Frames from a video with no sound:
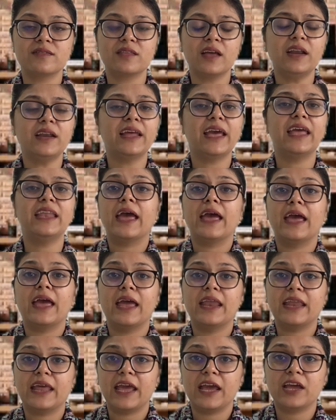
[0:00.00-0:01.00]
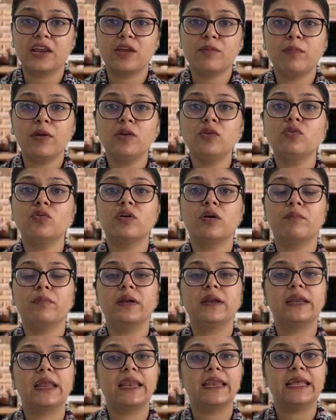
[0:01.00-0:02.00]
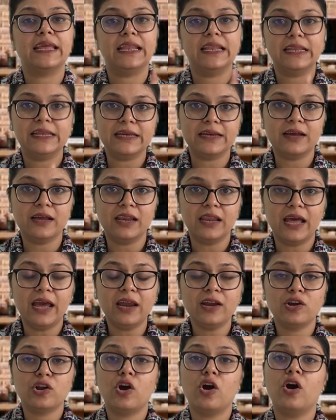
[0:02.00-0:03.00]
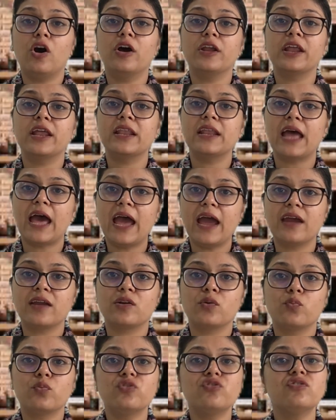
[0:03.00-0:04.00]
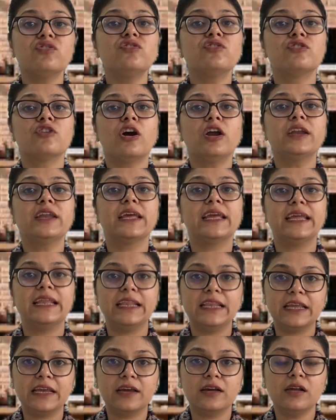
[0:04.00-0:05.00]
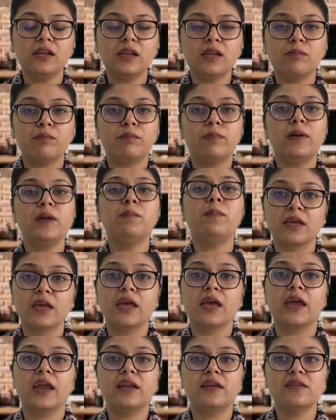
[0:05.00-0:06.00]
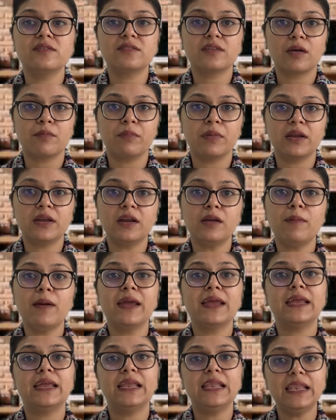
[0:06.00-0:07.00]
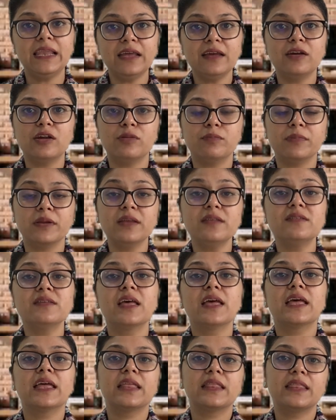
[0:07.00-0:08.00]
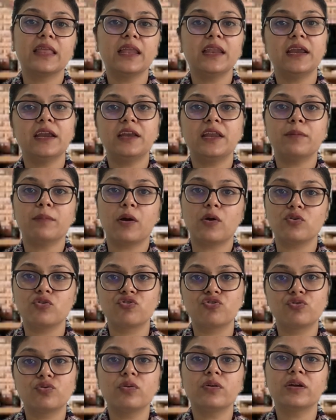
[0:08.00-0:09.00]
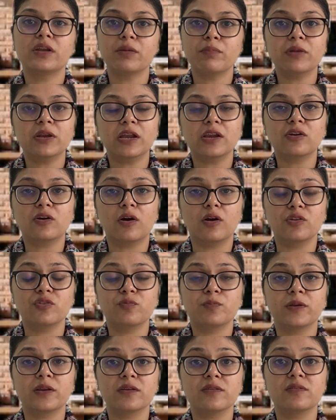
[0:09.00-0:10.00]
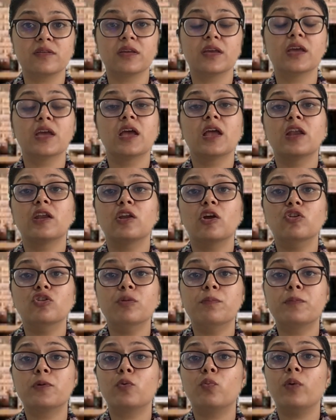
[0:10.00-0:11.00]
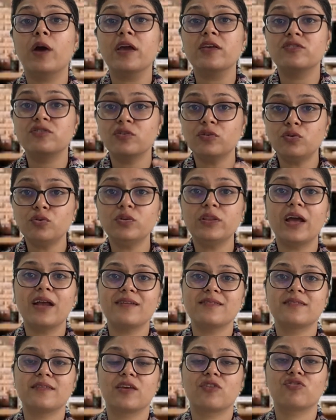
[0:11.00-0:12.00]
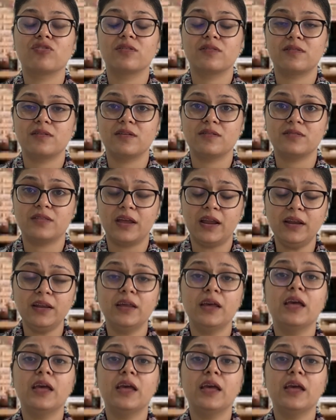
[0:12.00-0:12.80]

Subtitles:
that an agreement to commit an illegal act or an act which is not illegal but it is committed by illegal means, then it amounts to criminal conspiracy. Now, the proviso to that section says that